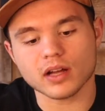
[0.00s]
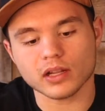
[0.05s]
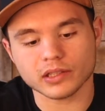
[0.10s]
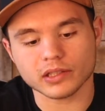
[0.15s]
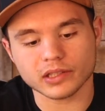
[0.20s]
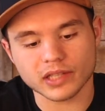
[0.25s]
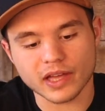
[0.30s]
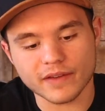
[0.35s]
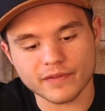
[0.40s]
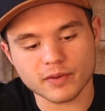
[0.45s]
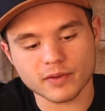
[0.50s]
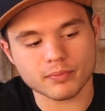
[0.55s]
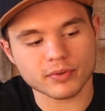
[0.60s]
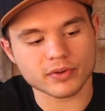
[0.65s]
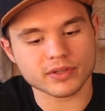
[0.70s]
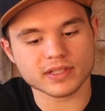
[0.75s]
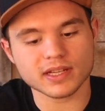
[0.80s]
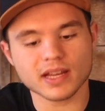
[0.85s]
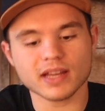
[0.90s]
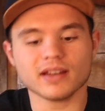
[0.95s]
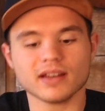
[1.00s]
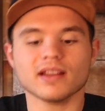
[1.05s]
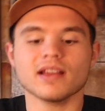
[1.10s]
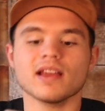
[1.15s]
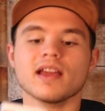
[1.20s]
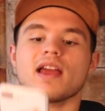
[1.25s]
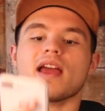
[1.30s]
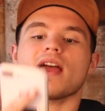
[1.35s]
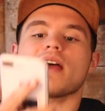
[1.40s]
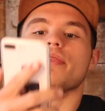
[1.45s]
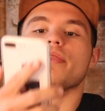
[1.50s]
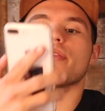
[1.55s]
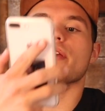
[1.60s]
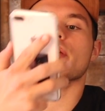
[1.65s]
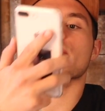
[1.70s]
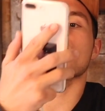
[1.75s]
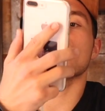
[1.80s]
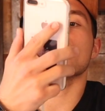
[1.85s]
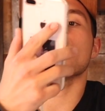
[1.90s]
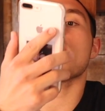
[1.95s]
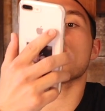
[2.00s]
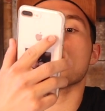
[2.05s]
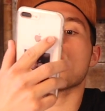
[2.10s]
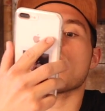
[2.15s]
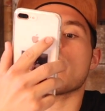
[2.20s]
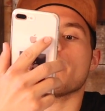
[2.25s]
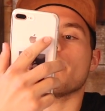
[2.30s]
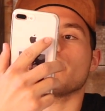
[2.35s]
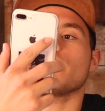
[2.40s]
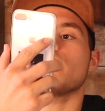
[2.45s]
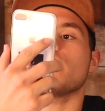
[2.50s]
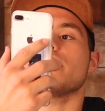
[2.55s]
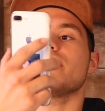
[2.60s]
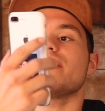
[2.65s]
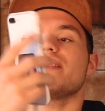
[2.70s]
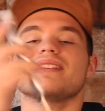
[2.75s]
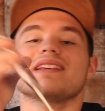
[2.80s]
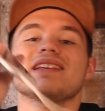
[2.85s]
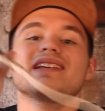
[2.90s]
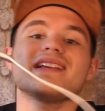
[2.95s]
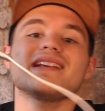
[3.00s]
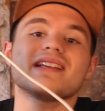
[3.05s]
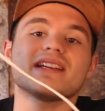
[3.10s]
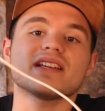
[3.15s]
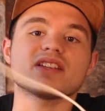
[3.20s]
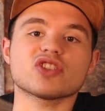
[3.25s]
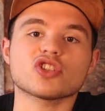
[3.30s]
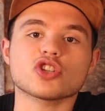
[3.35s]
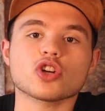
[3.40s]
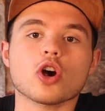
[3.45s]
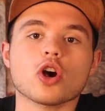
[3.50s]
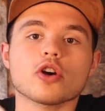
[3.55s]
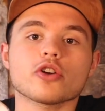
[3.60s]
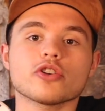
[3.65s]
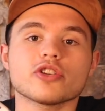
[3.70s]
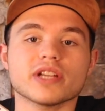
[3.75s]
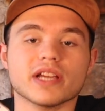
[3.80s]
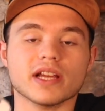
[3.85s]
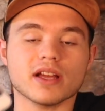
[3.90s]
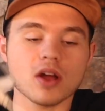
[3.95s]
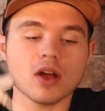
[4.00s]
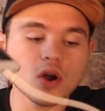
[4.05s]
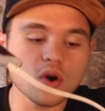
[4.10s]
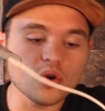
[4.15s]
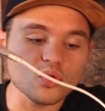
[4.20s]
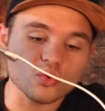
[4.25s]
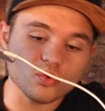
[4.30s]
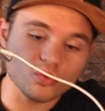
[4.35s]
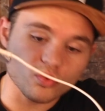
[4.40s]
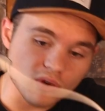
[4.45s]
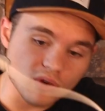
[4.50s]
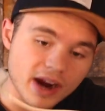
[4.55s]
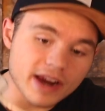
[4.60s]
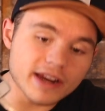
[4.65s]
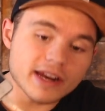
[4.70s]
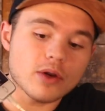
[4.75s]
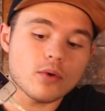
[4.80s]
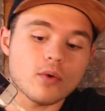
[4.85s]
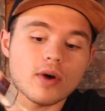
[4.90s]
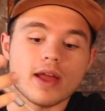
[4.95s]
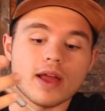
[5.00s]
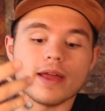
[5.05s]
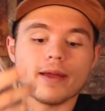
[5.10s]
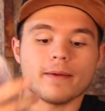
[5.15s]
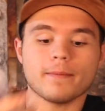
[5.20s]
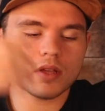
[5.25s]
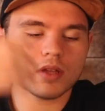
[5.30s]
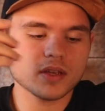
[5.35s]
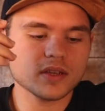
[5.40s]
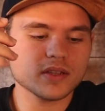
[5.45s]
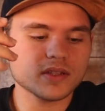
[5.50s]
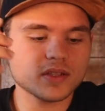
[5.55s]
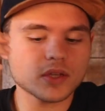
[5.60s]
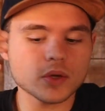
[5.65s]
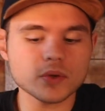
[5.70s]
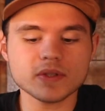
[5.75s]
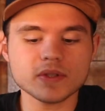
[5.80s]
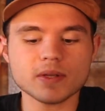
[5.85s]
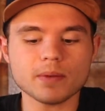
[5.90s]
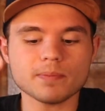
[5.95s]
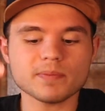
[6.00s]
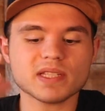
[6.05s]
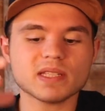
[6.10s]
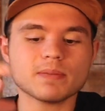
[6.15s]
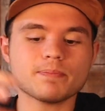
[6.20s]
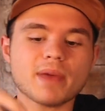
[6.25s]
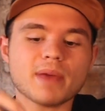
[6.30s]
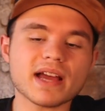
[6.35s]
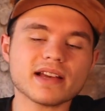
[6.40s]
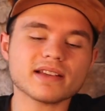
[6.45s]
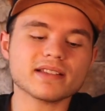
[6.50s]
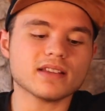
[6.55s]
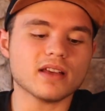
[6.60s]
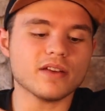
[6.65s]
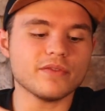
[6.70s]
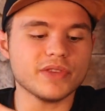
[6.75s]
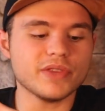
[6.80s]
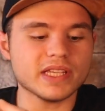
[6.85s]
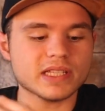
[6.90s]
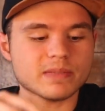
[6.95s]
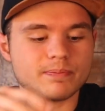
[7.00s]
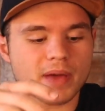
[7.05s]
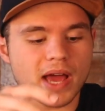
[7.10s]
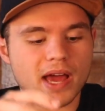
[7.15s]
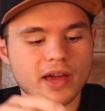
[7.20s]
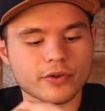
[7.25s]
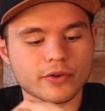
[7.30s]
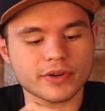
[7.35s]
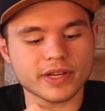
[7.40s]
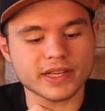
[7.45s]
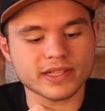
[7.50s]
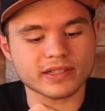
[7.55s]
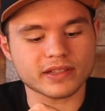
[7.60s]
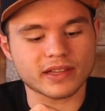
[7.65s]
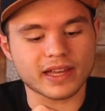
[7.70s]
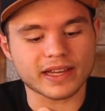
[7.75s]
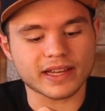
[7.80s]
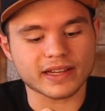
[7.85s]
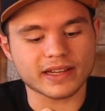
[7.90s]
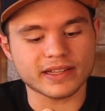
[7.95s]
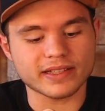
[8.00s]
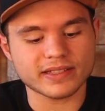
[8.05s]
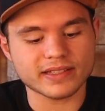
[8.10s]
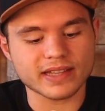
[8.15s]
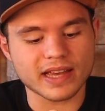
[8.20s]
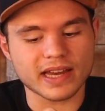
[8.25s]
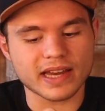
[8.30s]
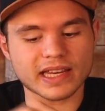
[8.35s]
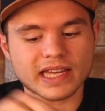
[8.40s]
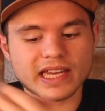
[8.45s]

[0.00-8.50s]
11%, and there we go, I plugged it in and it is charging right away. So some specs of these batteries, like I said,